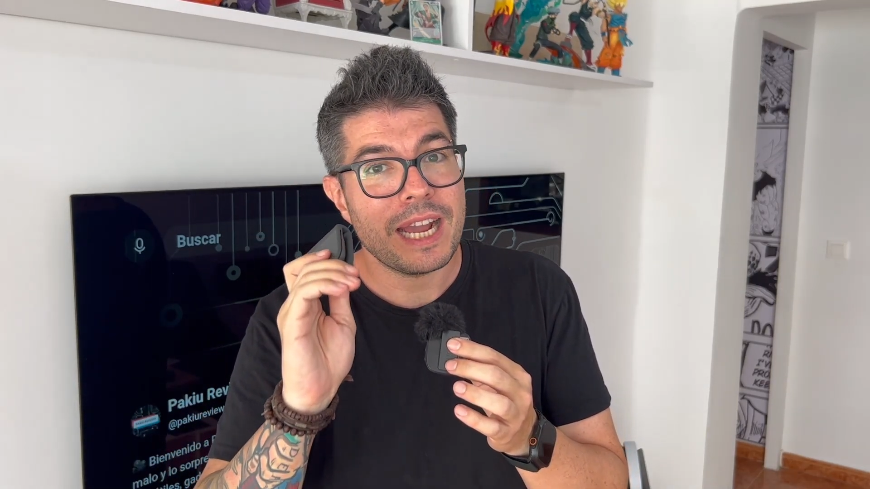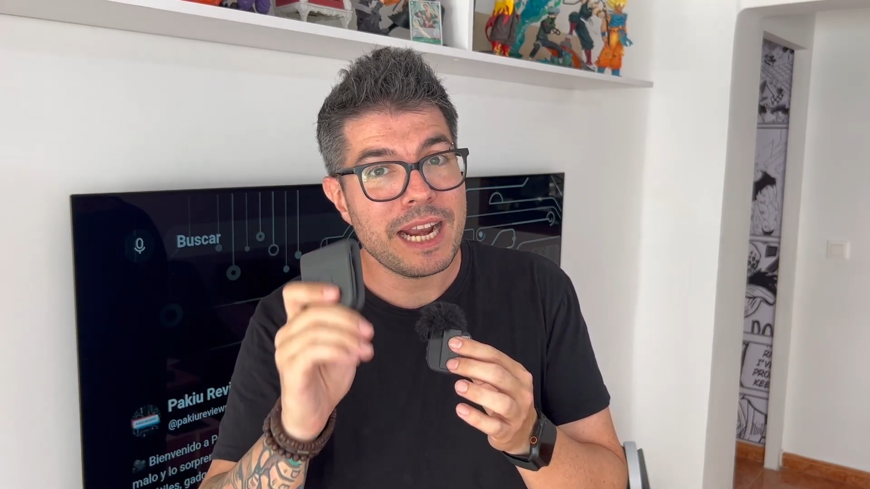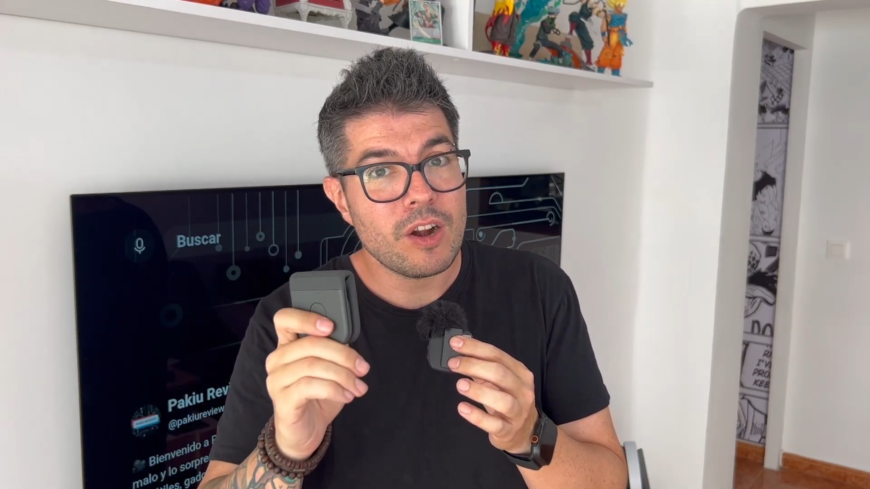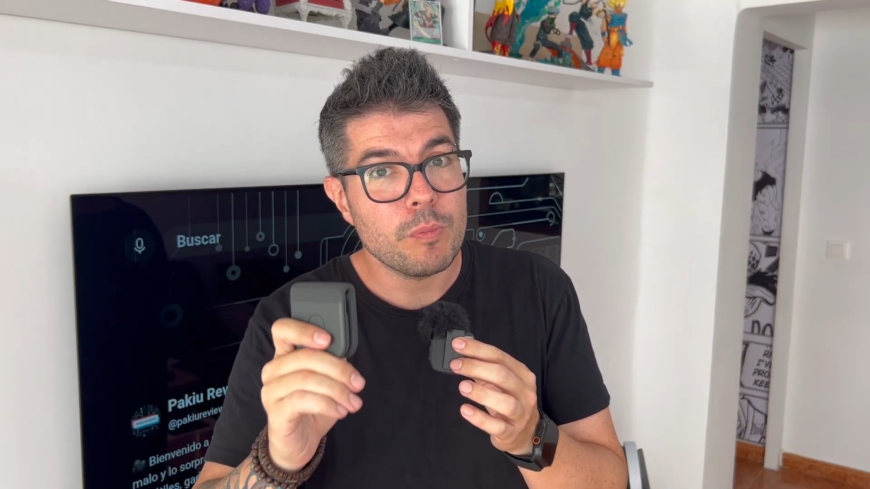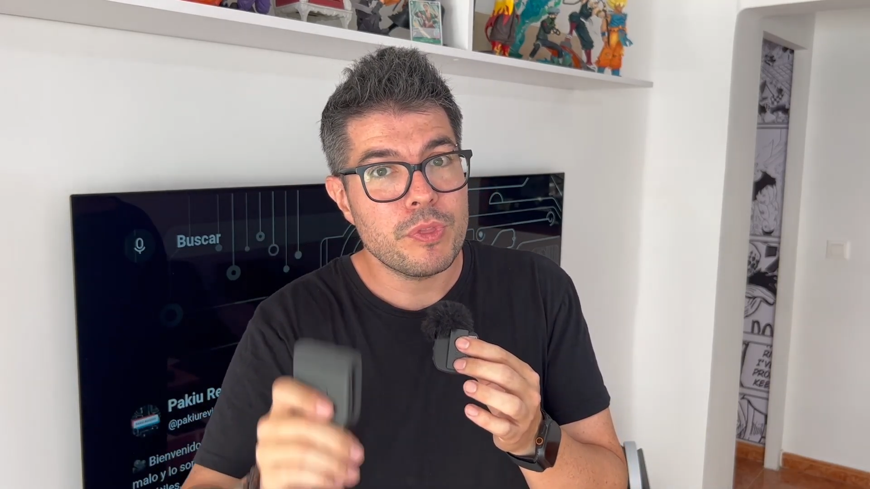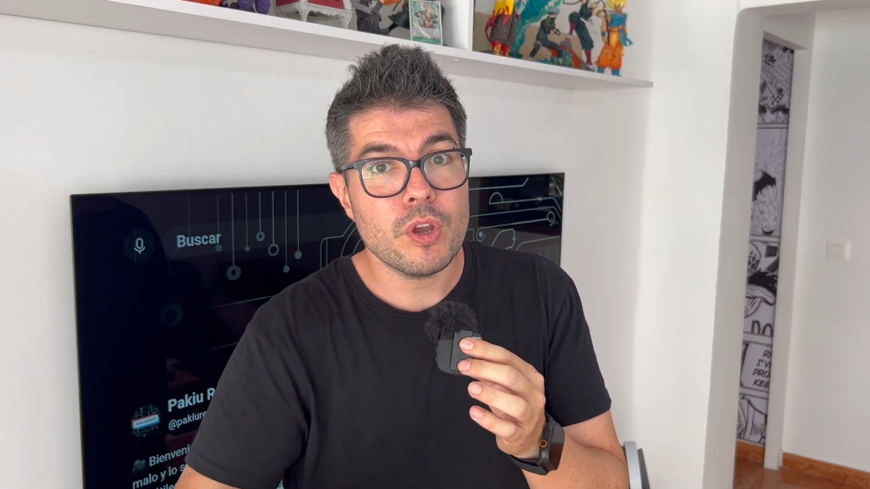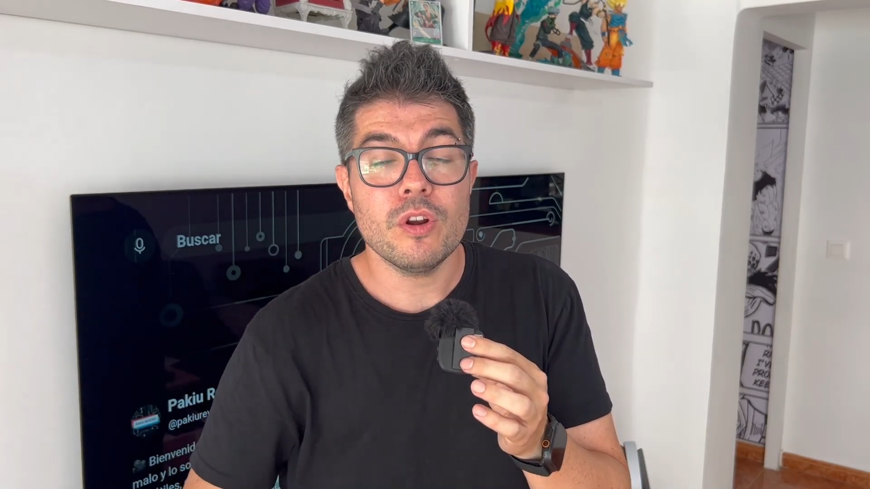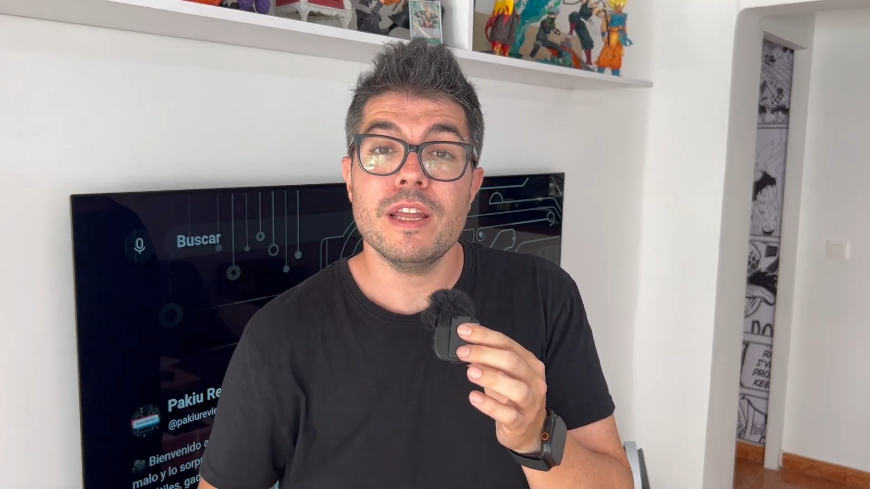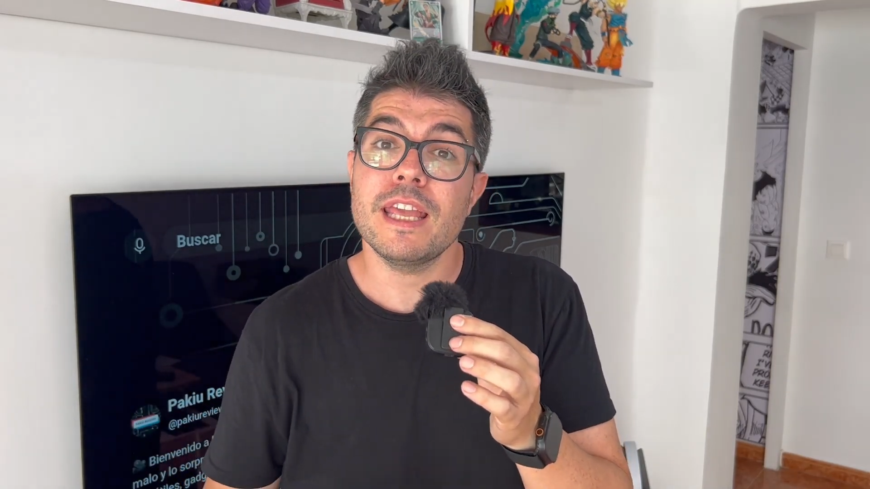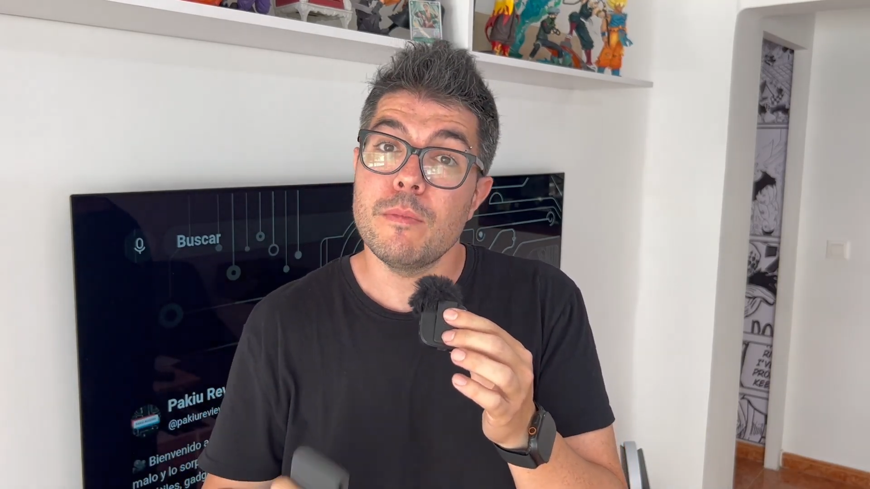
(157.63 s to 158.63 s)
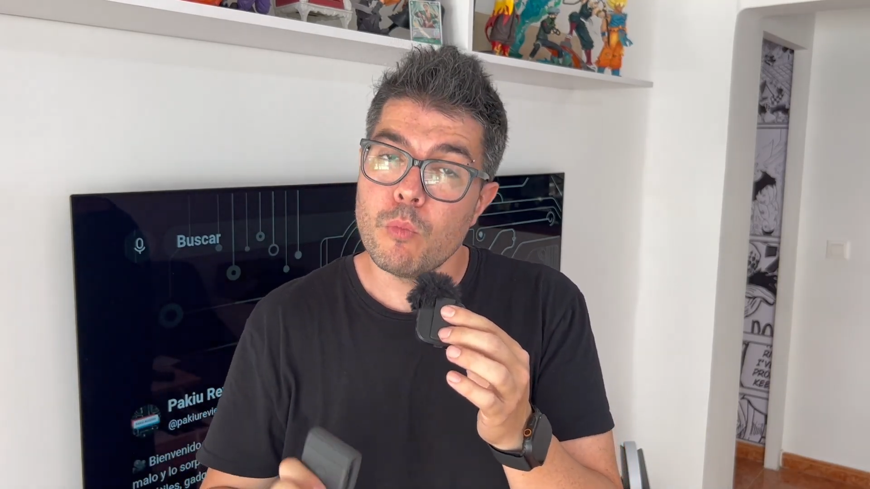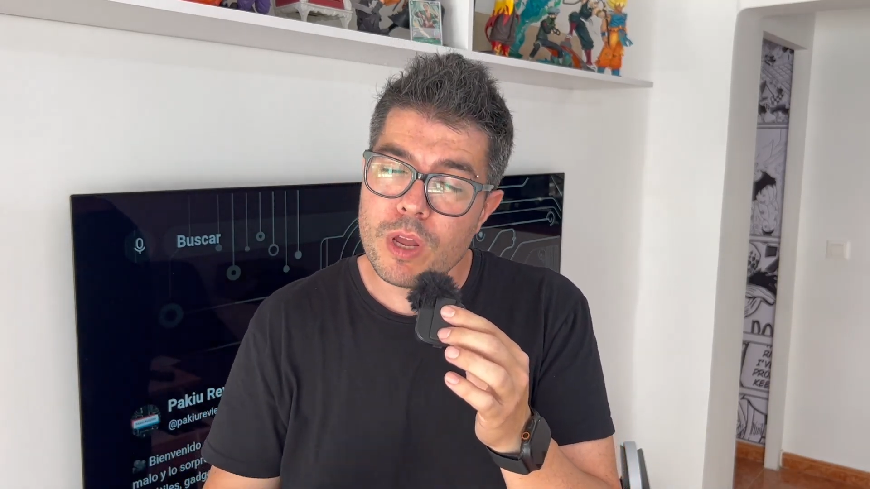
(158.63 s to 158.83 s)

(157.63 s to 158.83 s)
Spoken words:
recommended option.